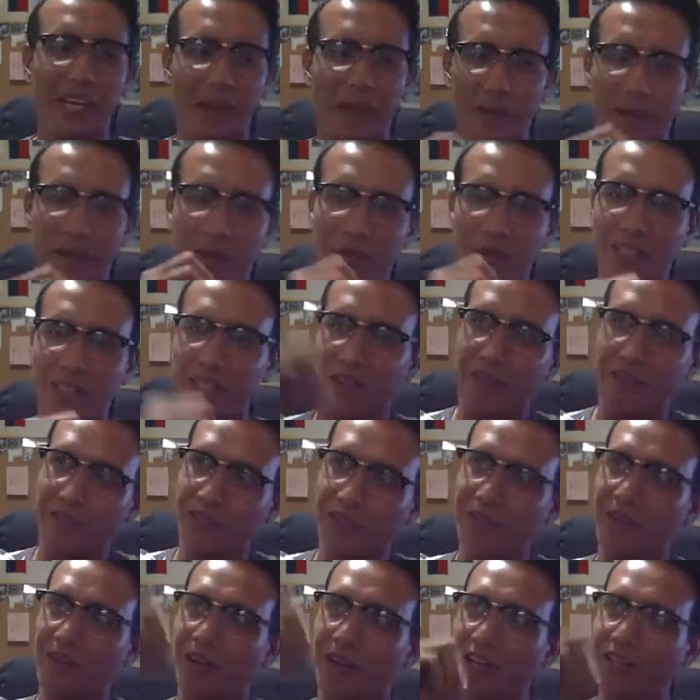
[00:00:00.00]
would always have to
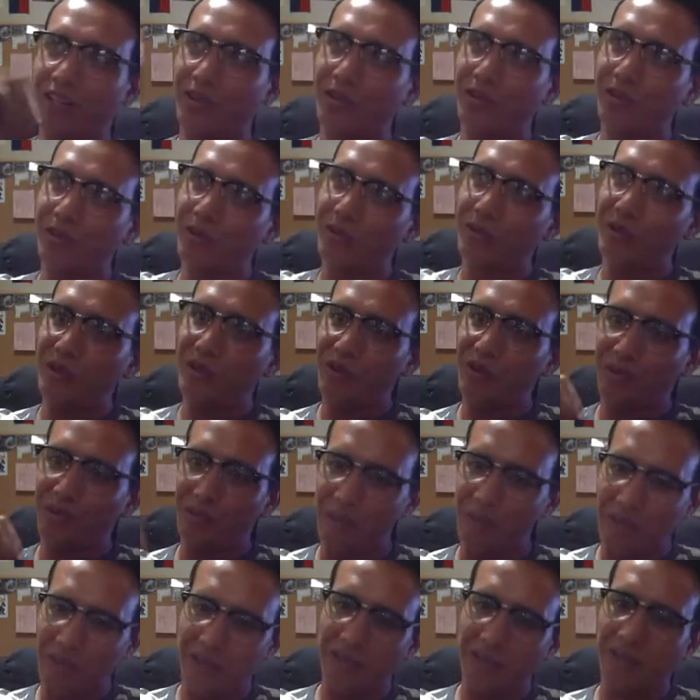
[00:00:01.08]
try to
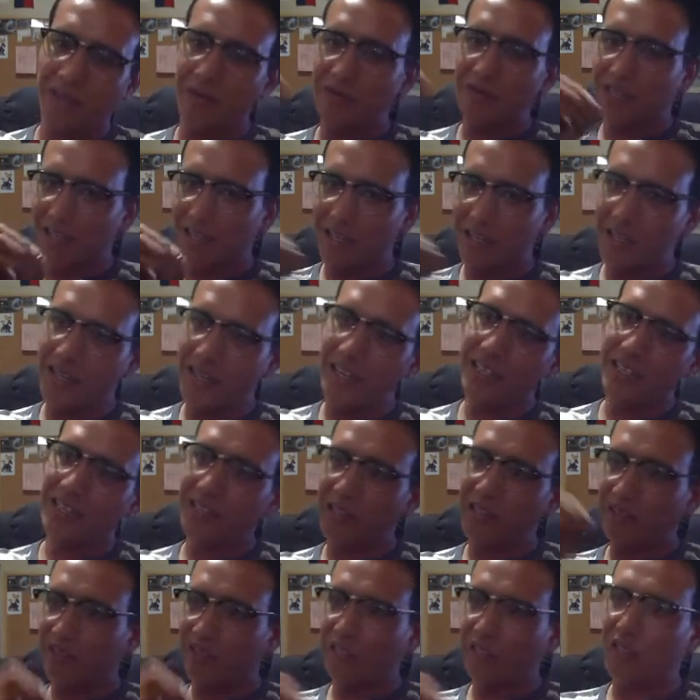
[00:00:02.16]
make those lines
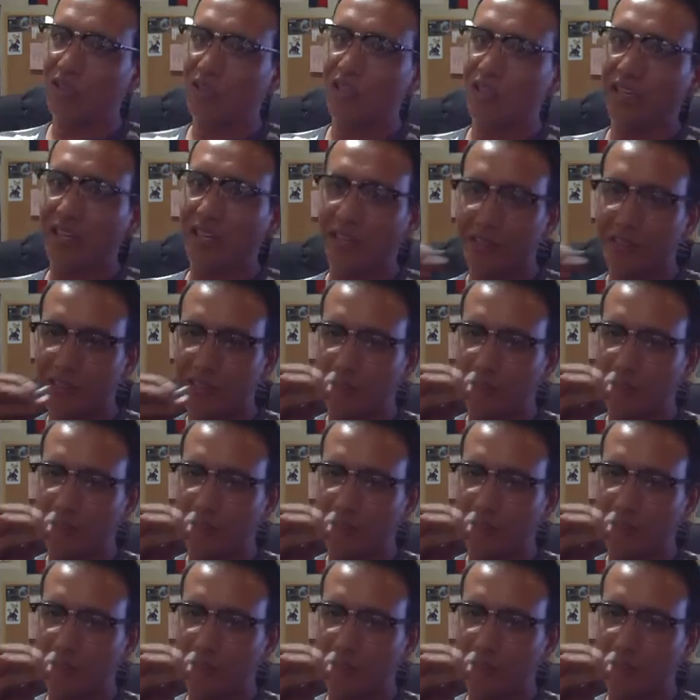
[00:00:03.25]
individually, and